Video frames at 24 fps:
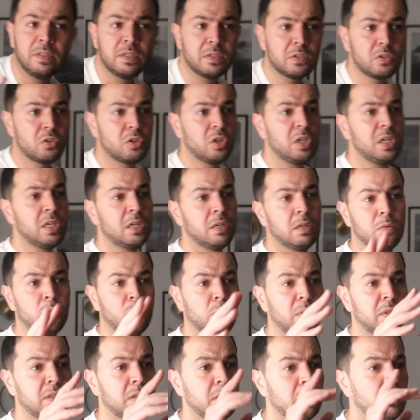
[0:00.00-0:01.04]
the screen,
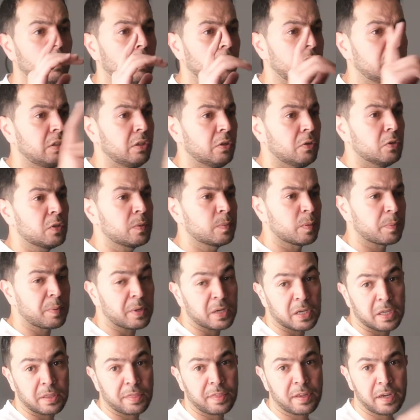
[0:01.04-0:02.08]
whether on the Osmo
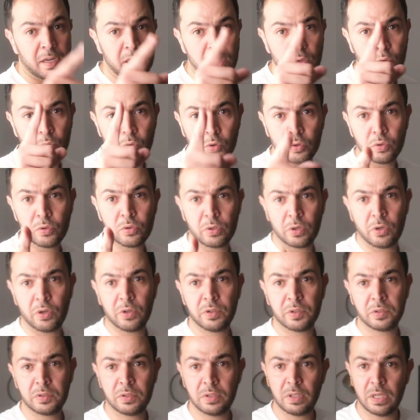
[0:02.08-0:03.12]
Pocket 3 or
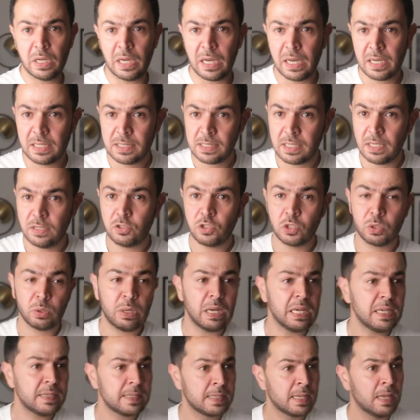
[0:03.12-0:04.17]
on the
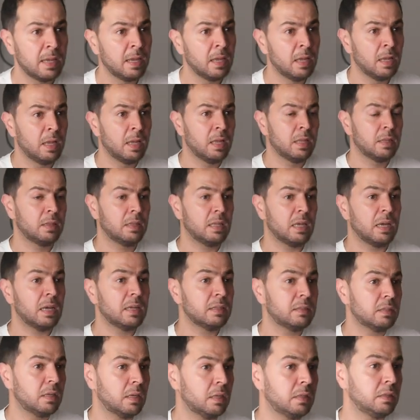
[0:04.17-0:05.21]
X-H2S,
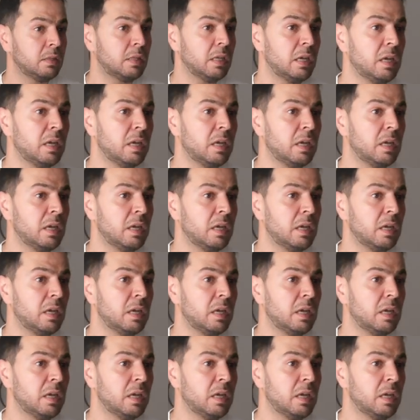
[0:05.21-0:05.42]
that the